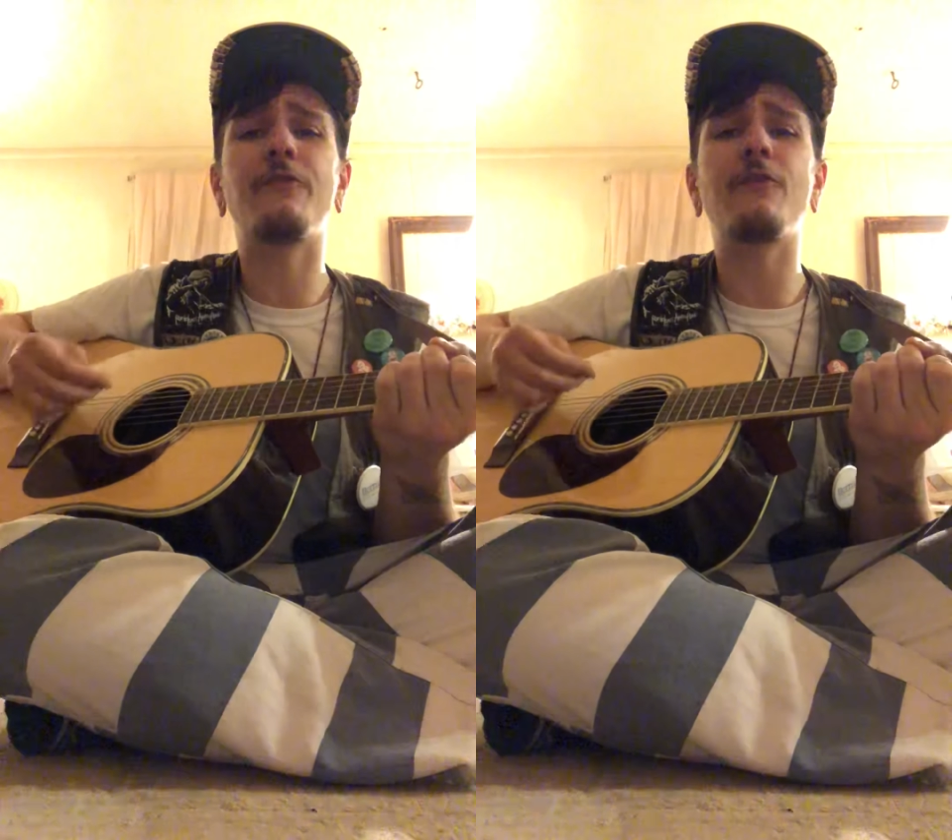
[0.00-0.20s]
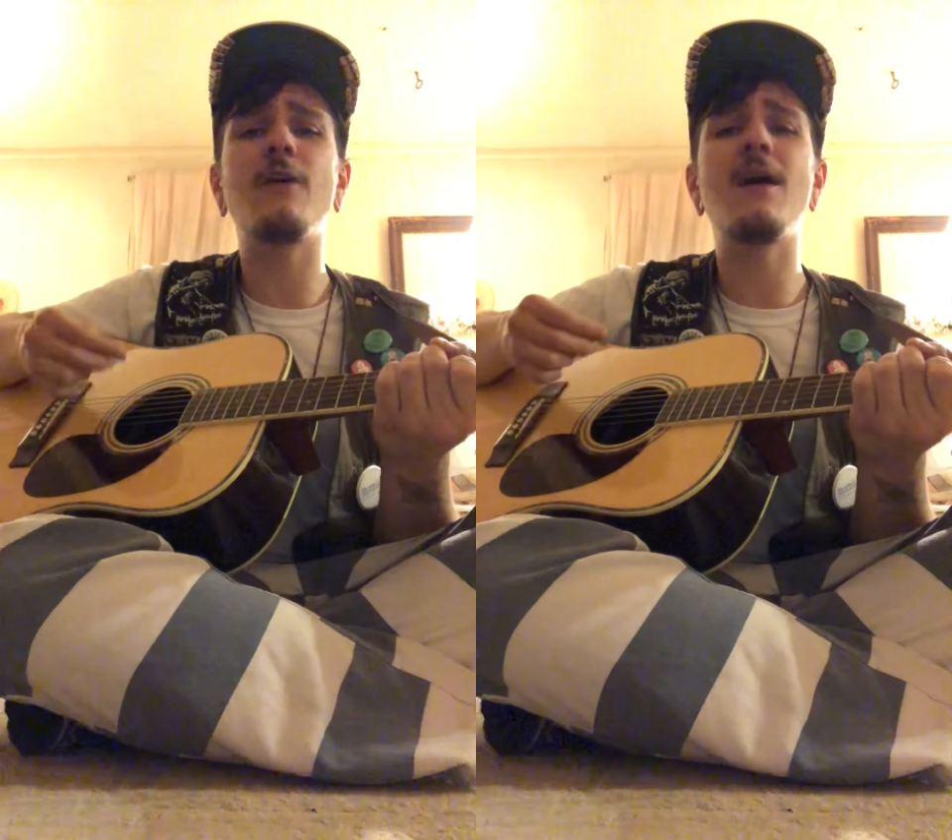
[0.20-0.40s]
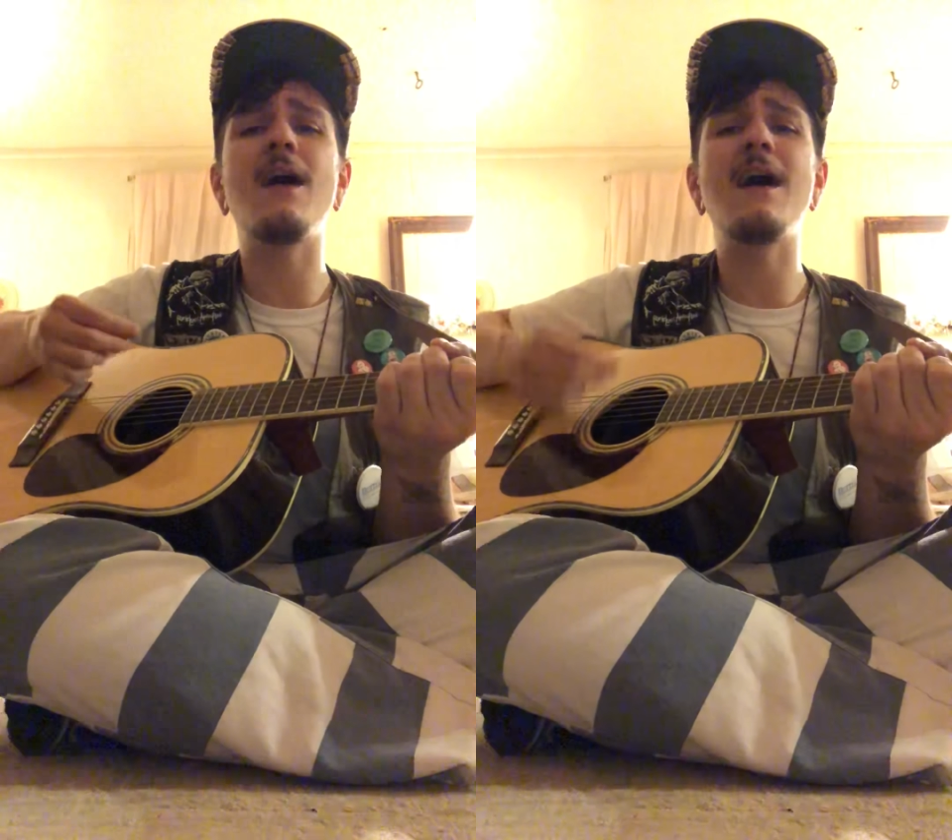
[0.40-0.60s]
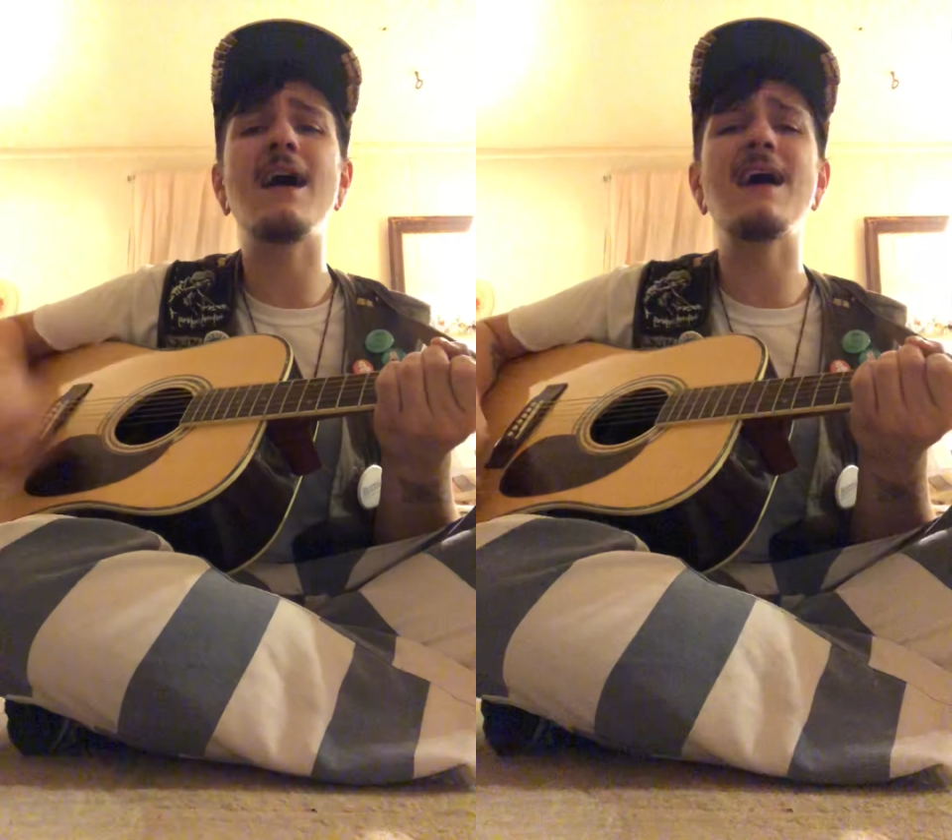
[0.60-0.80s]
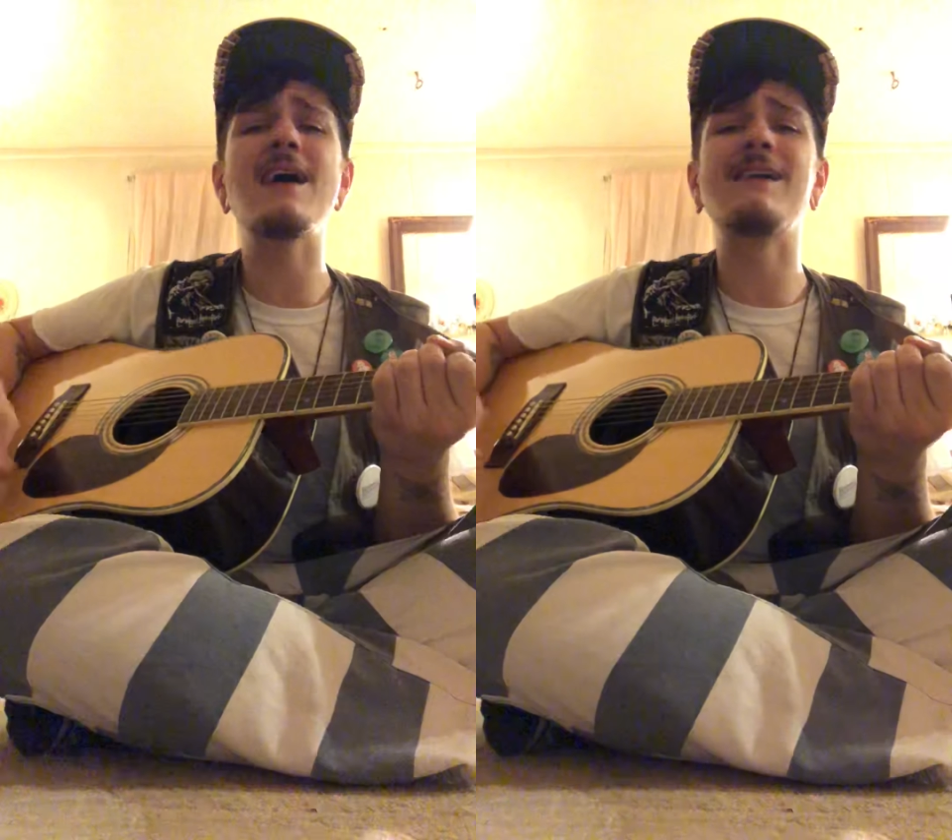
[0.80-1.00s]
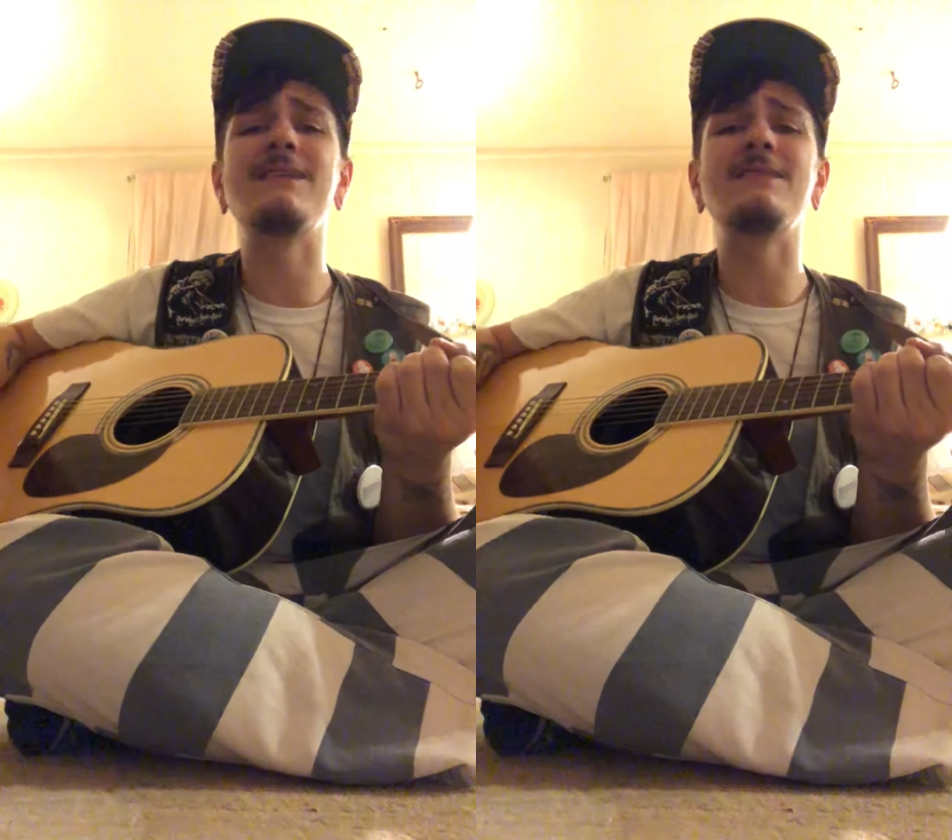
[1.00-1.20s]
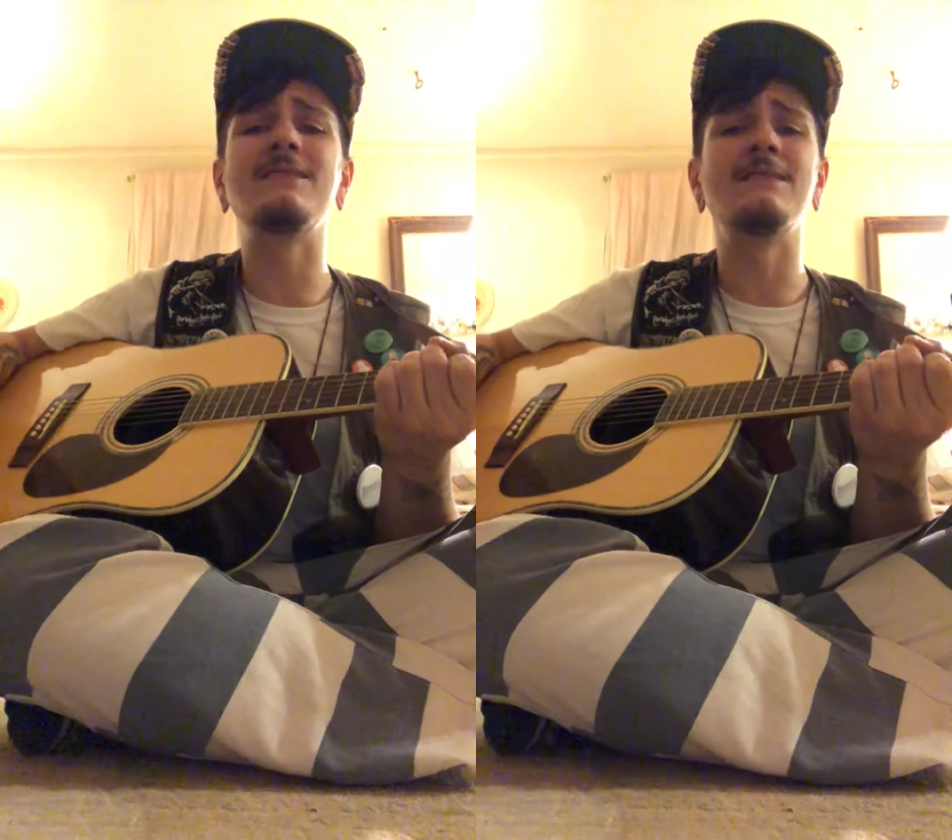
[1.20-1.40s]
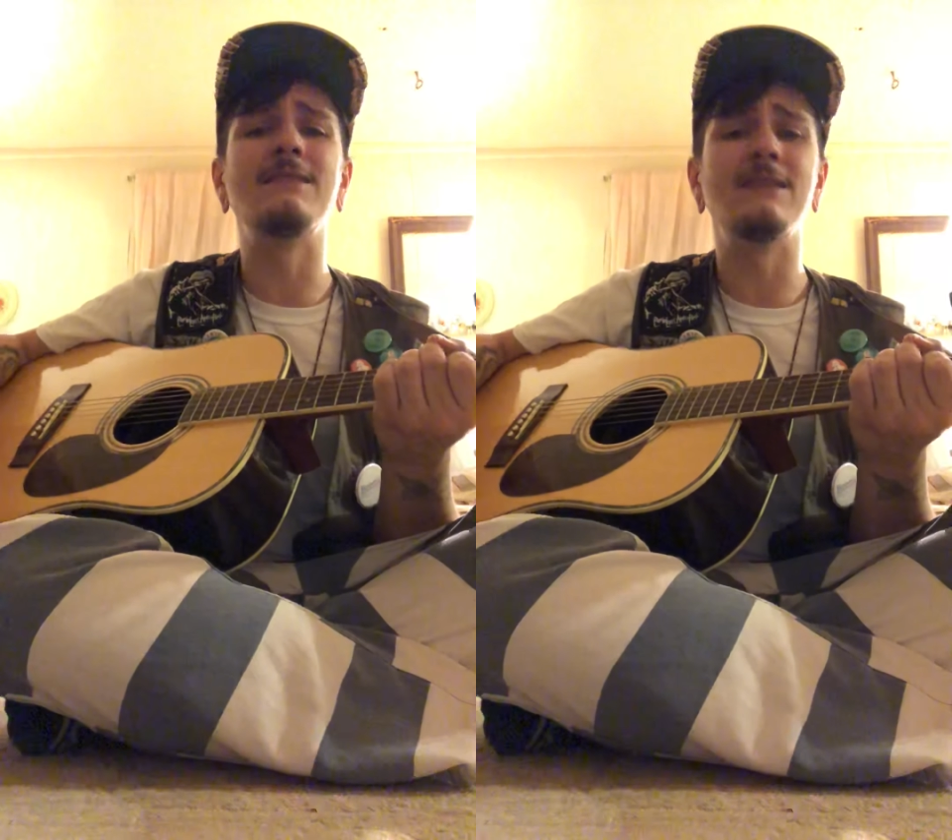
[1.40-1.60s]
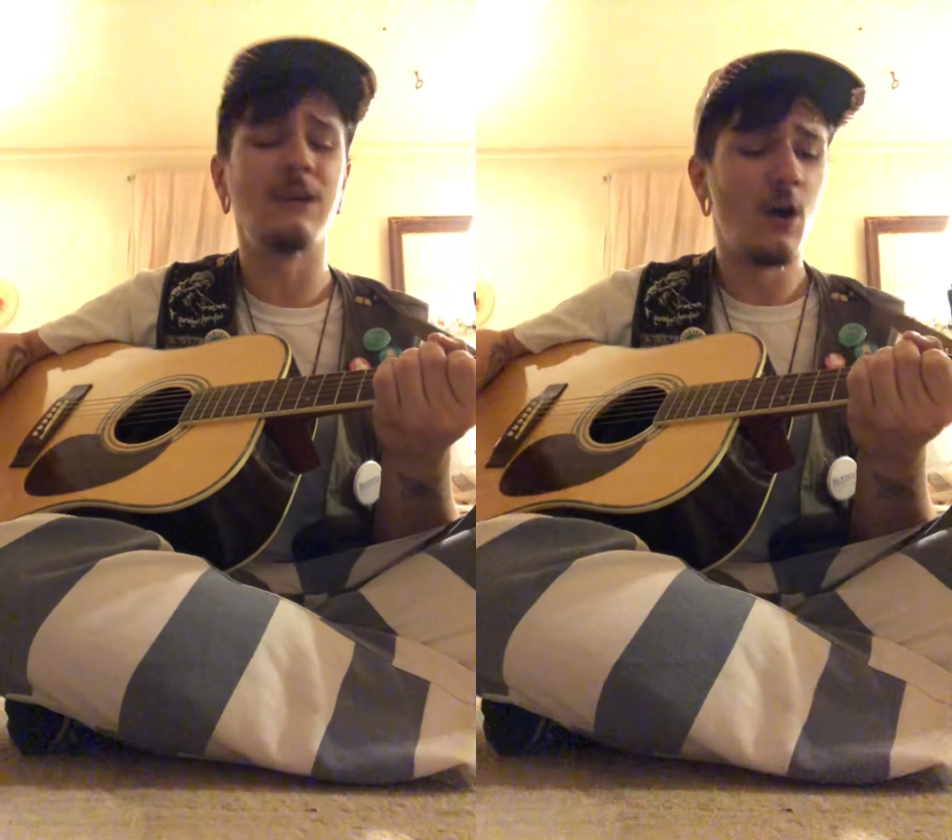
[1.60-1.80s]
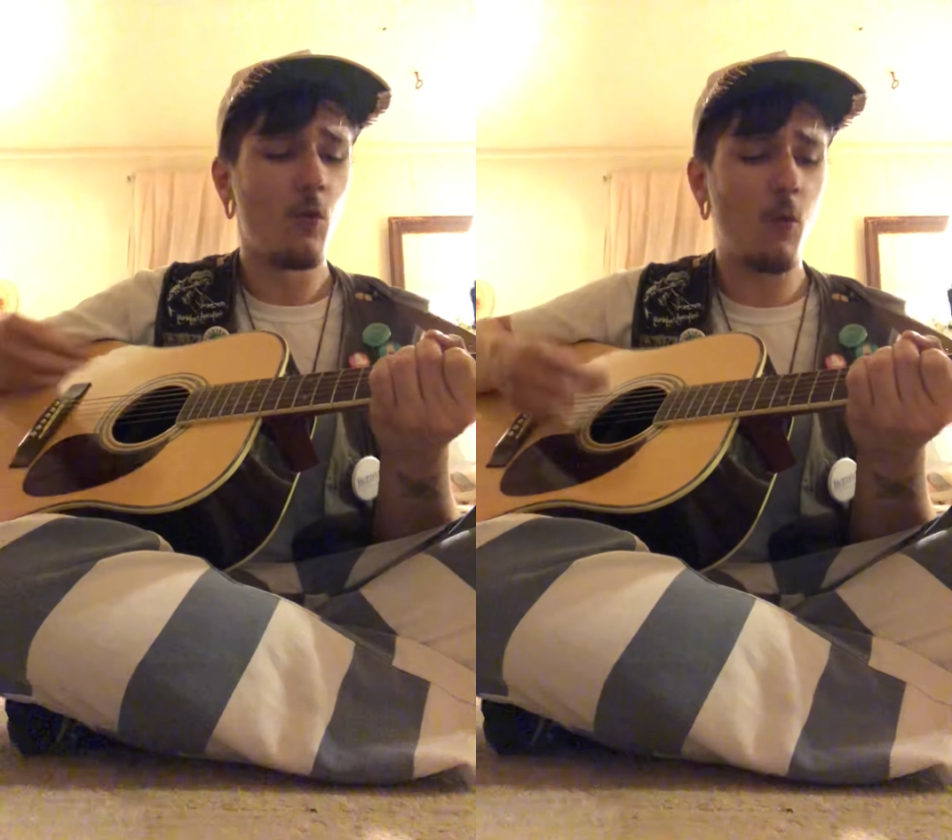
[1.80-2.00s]

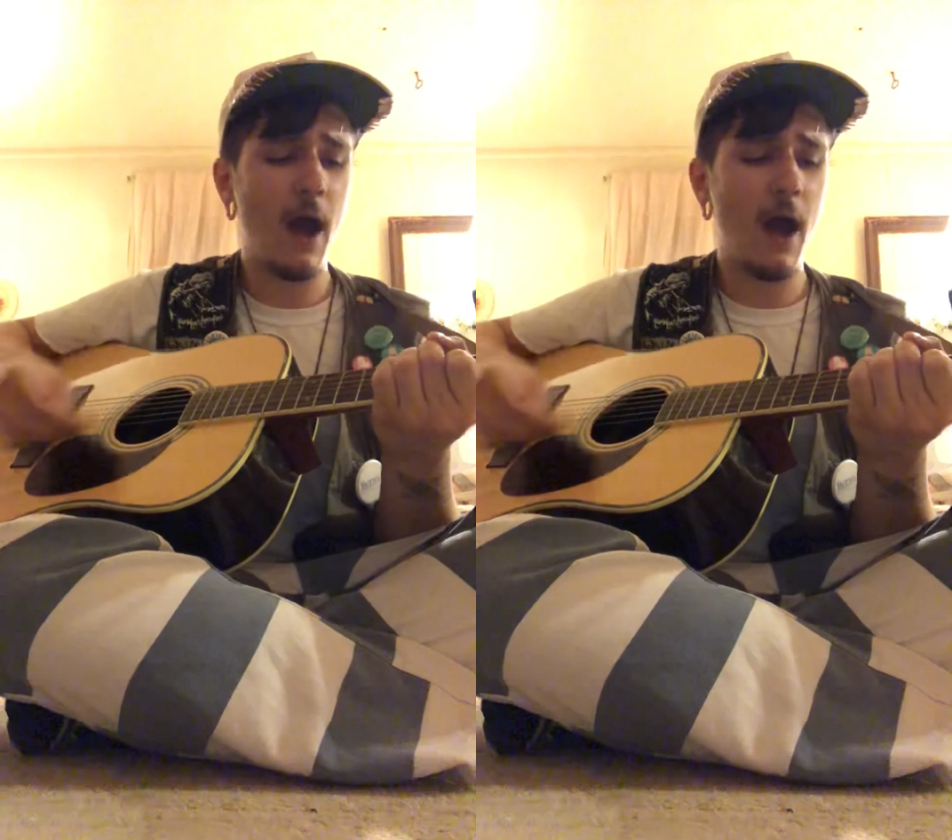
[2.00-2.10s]
friend.